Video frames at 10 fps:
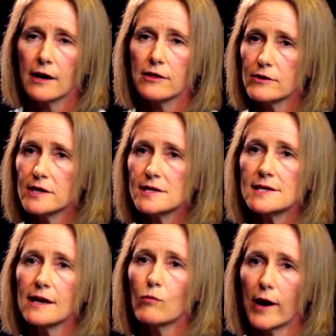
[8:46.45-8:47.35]
There
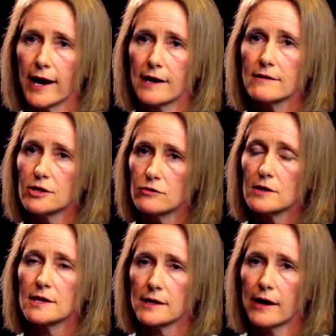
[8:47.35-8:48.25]
is a way that you
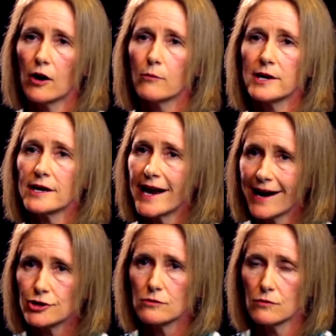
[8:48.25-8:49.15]
can get help in a
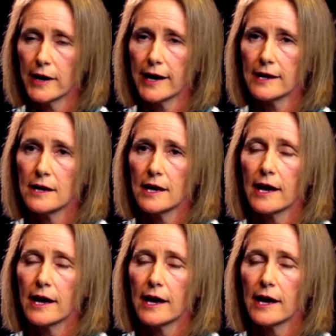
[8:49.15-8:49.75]
natural way.